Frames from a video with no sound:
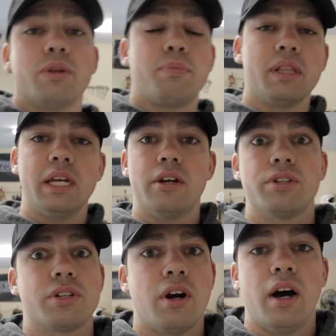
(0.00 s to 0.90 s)
with
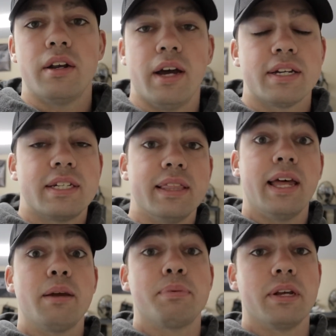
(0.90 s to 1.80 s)
Polaris or Honda. I actually
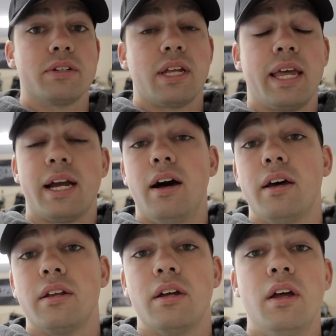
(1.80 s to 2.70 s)
like Polaris. I like
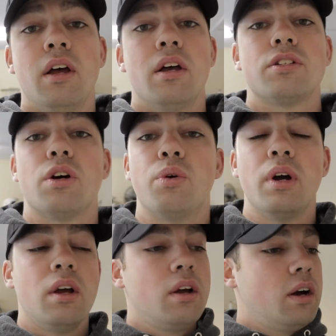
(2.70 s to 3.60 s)
Honda.
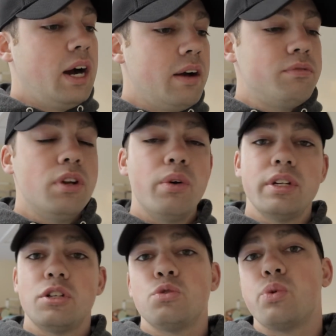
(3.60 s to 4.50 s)
So I have no
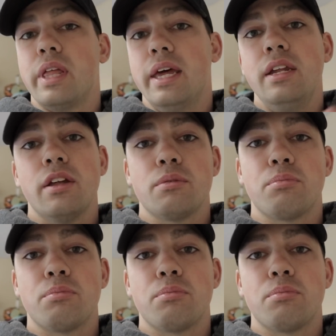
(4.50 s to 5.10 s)
issues with any other